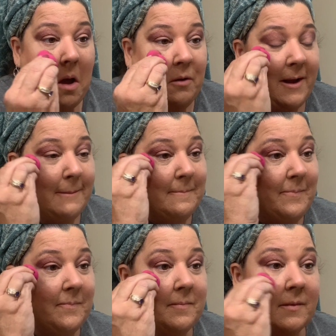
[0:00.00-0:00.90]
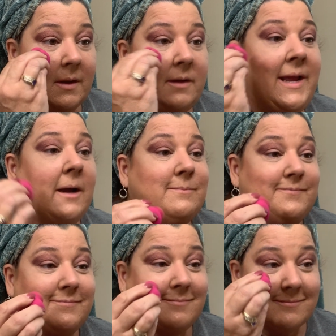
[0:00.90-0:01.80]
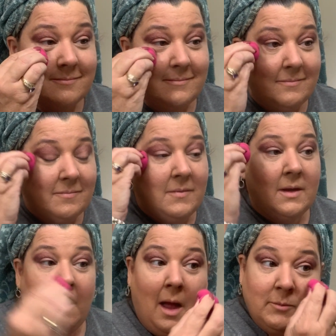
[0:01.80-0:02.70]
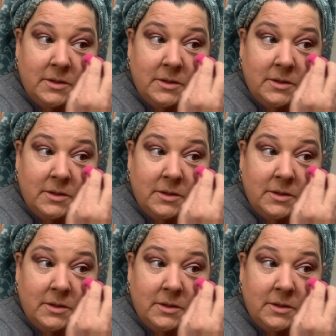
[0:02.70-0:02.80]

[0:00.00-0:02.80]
Okay, now I'm